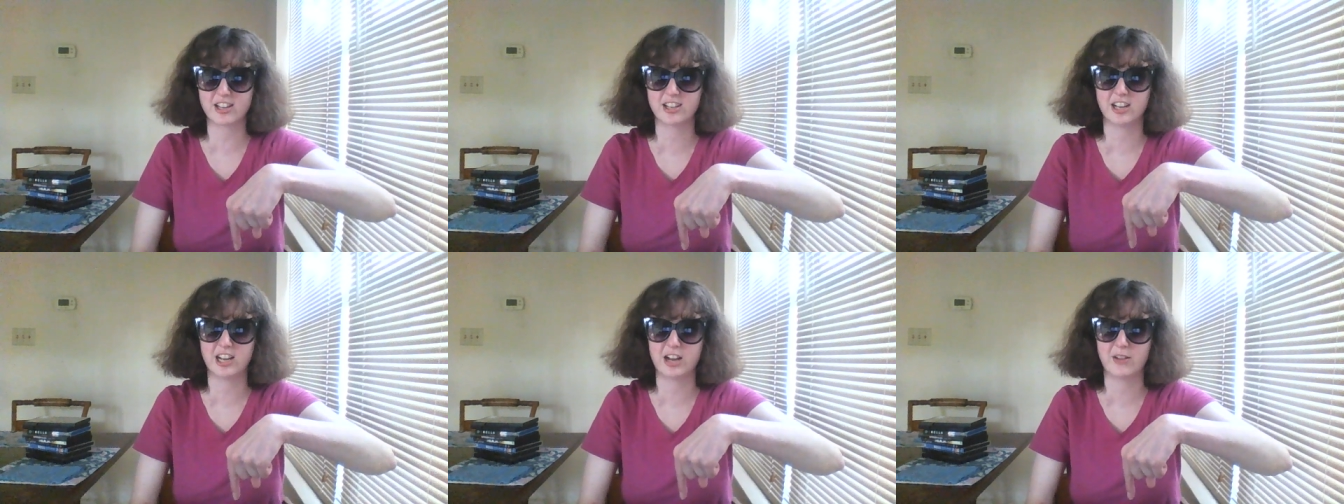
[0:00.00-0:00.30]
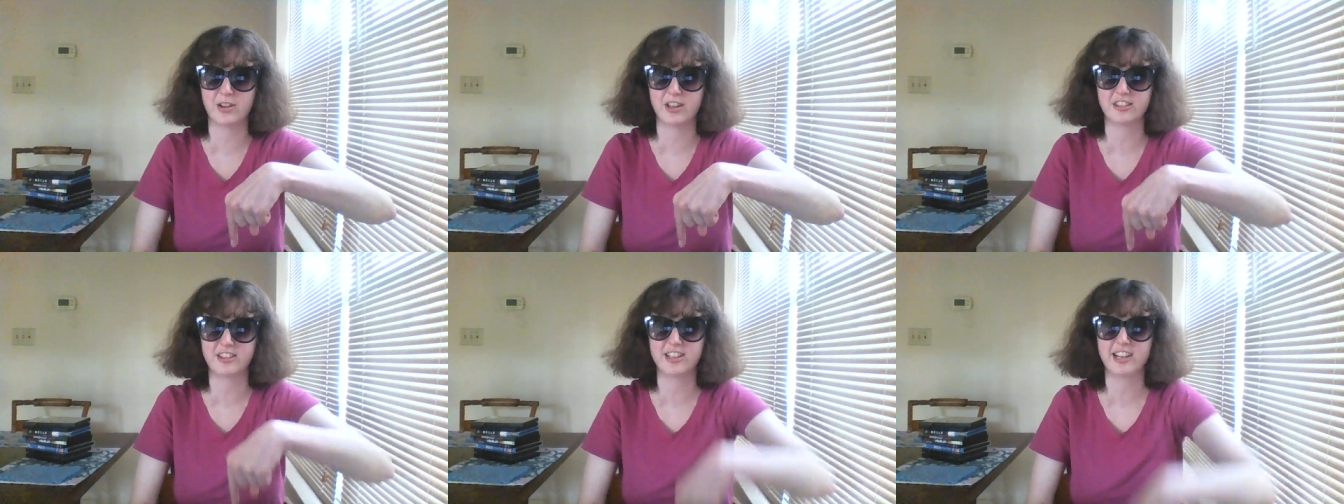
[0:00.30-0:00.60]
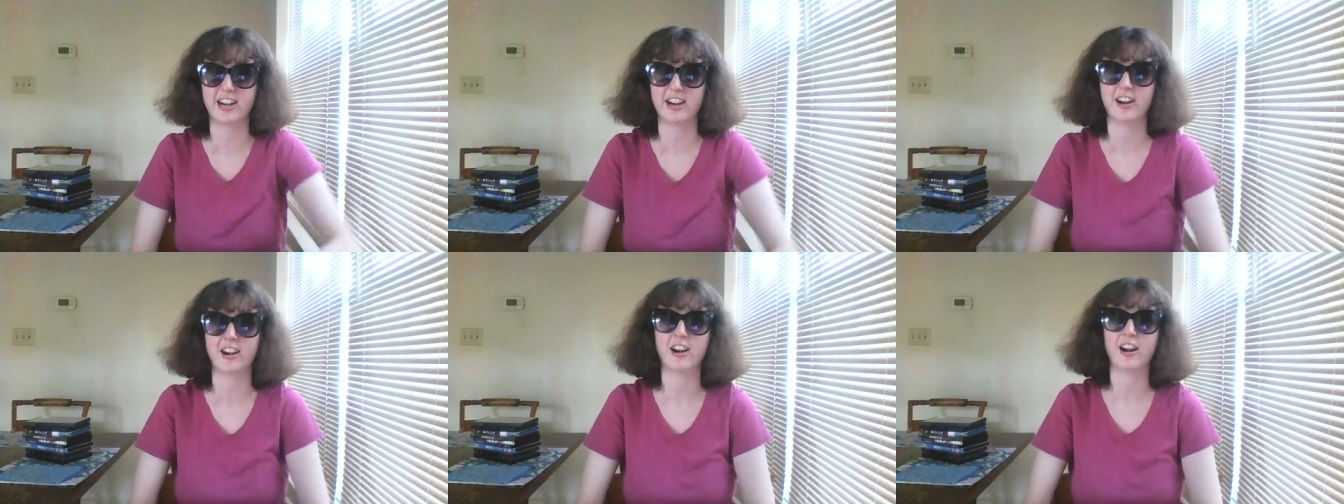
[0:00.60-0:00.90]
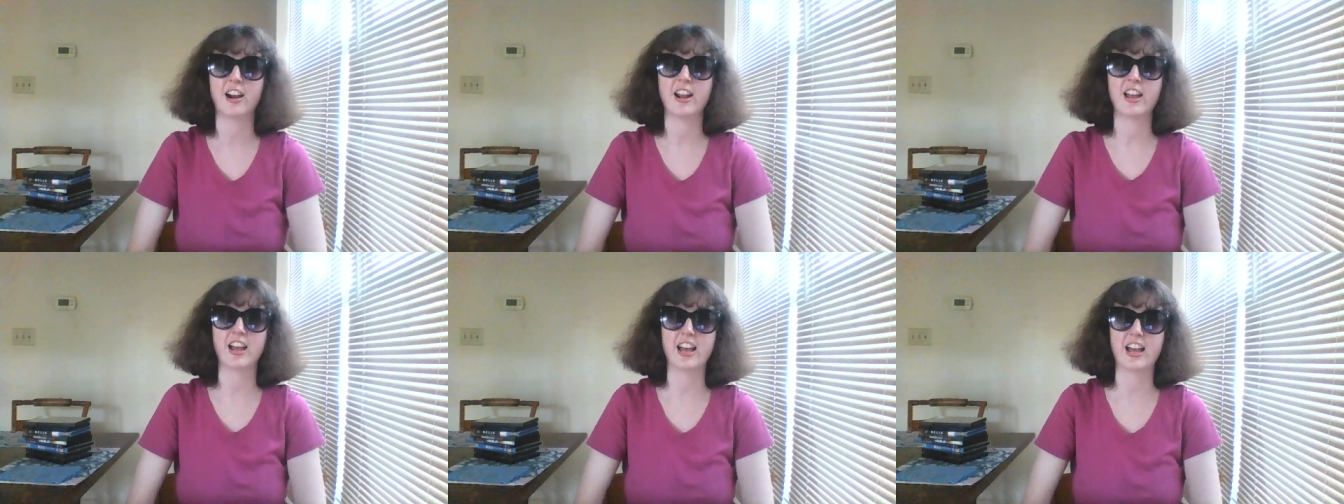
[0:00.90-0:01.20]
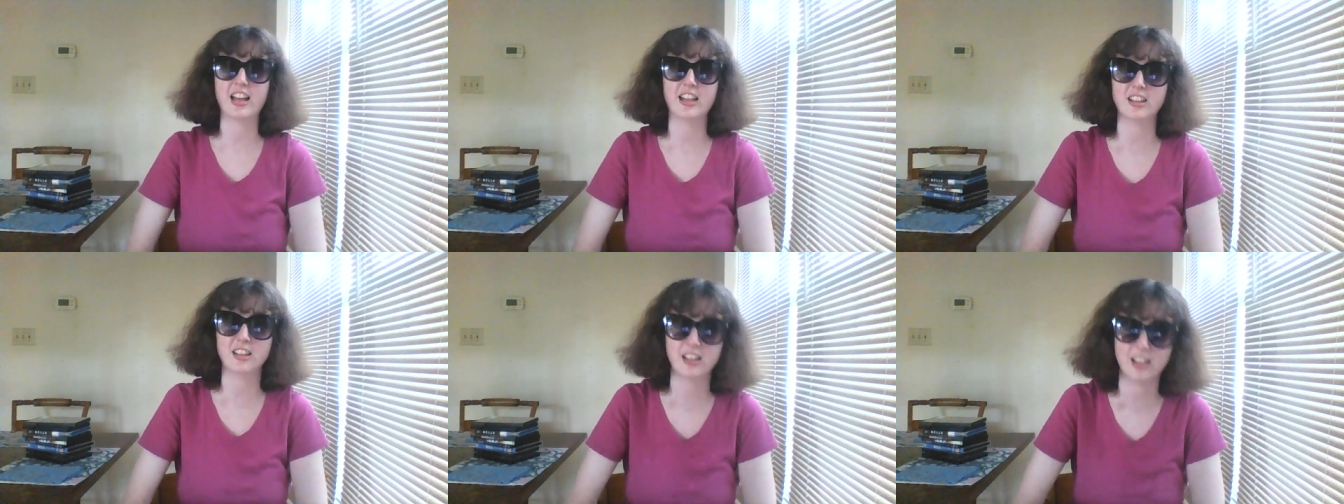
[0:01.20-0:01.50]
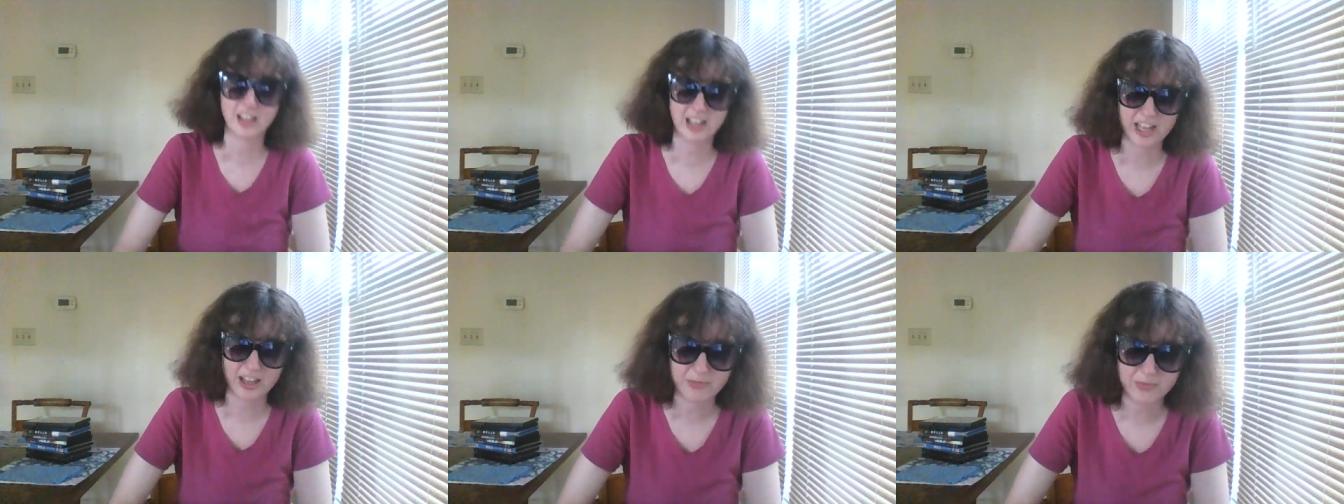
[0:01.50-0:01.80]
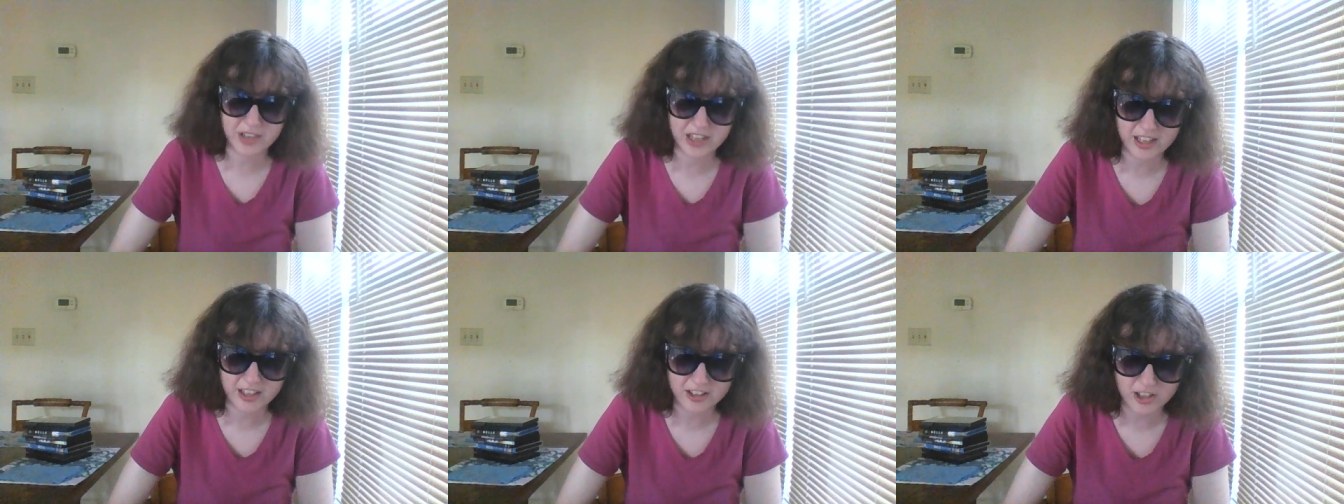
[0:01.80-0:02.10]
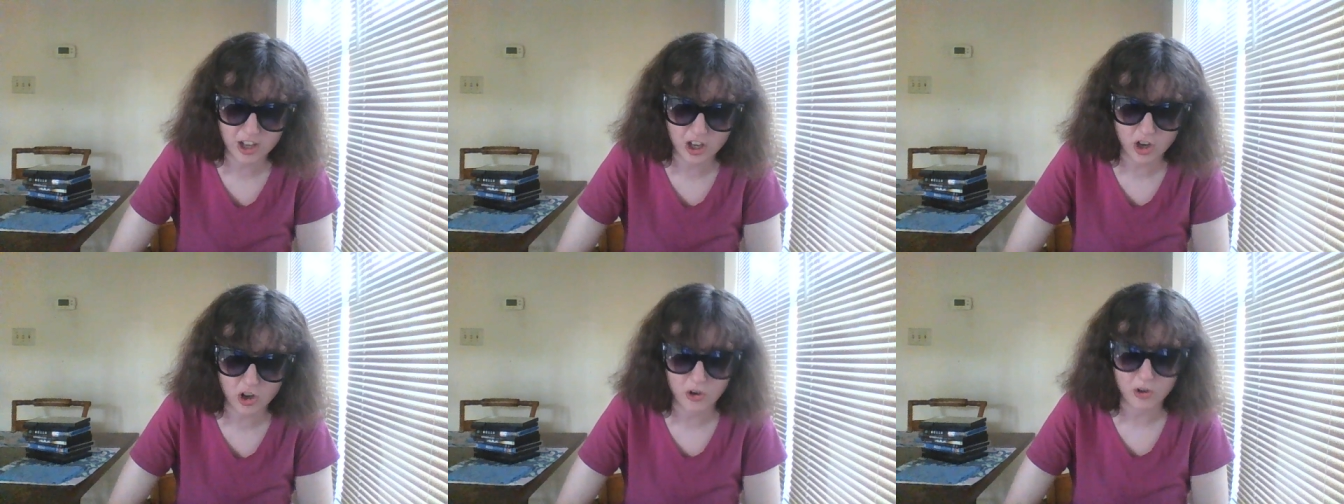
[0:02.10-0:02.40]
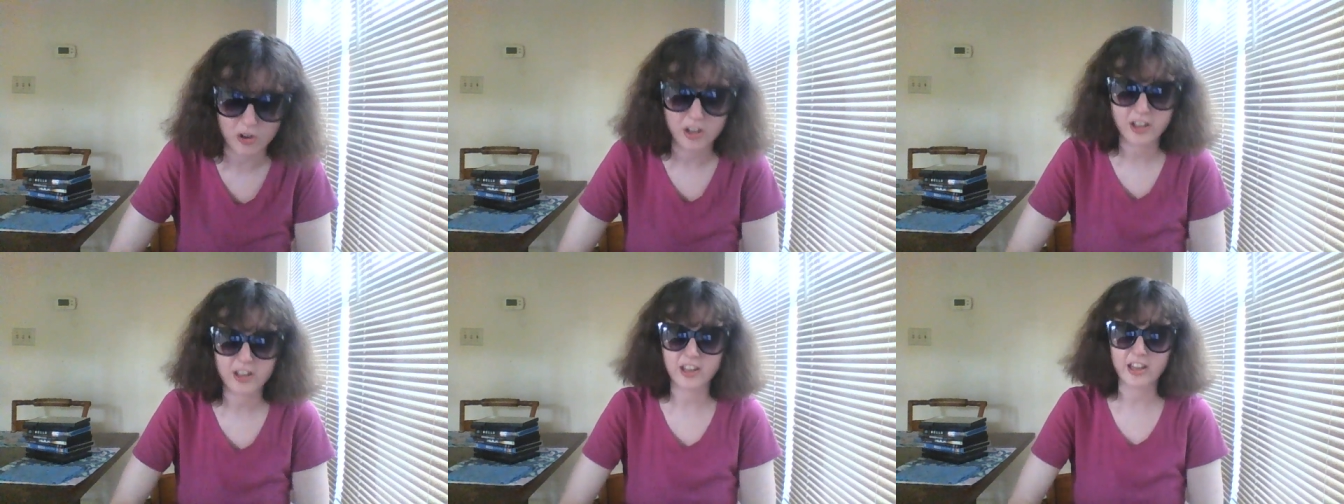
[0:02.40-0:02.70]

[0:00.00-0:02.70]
comment there and let me know.